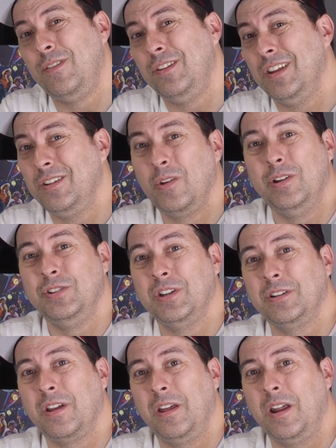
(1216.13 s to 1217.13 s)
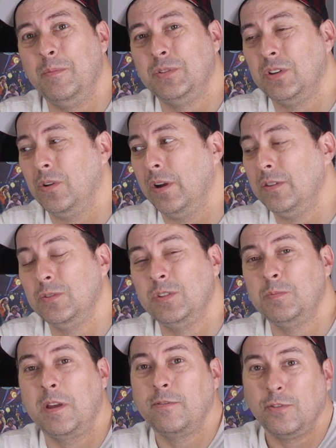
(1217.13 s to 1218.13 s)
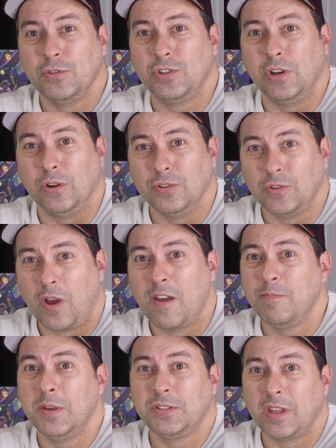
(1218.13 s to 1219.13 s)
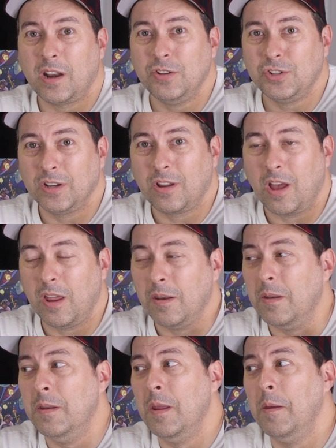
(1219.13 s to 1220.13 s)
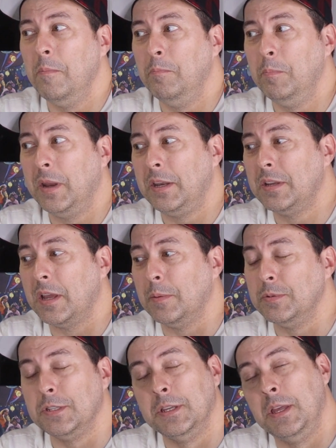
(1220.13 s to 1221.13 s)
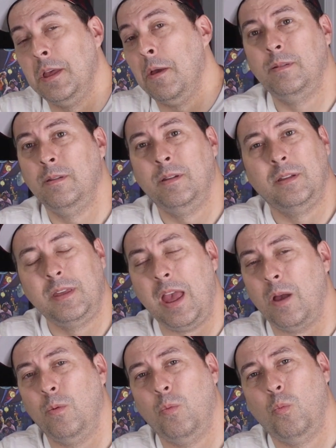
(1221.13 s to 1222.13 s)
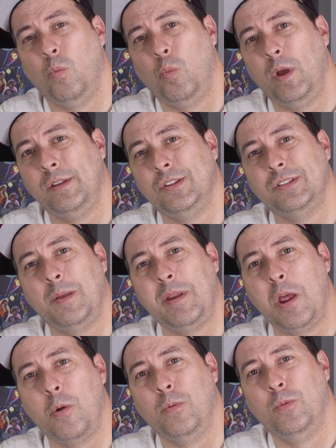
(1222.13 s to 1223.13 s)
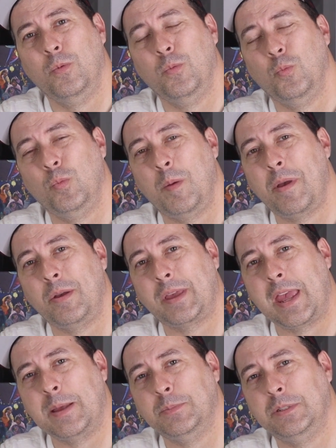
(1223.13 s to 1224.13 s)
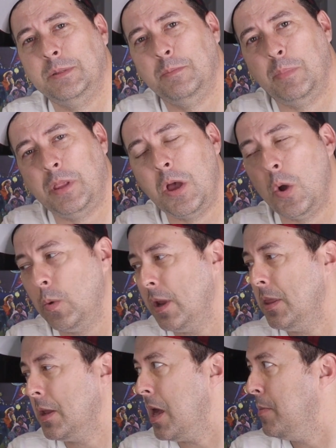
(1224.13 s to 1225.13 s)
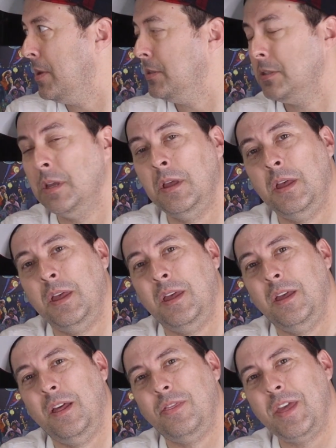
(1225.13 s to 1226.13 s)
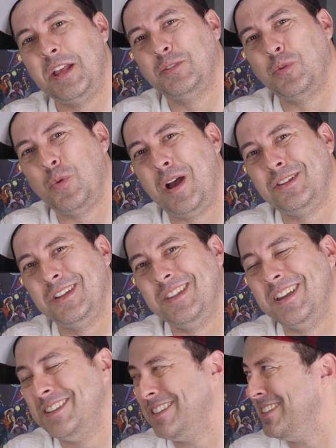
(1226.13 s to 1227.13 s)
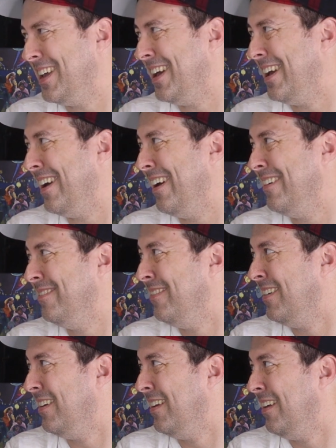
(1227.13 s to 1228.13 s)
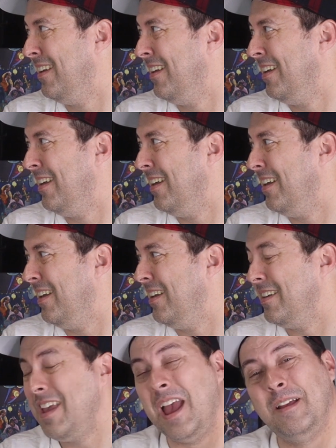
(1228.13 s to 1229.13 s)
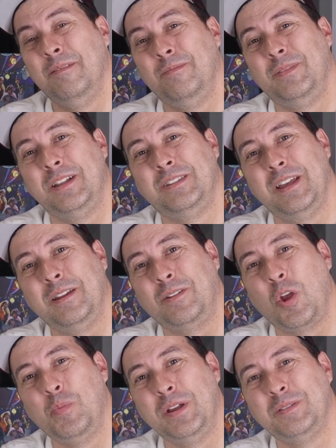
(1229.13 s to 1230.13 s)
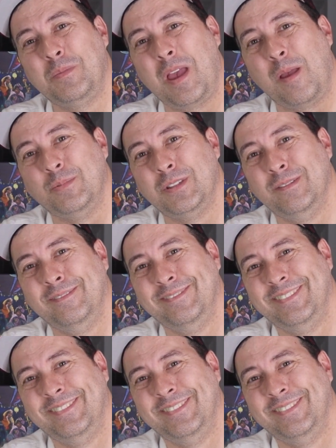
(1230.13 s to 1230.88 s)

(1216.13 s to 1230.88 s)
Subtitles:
If you didn't go to Gen Con, I'm sorry. This is my first year, so I've missed out on Gen Con many times. Yeah, just let me know about games below in the comments. Thanks for watching this. Yeah, that's it. Go play some games.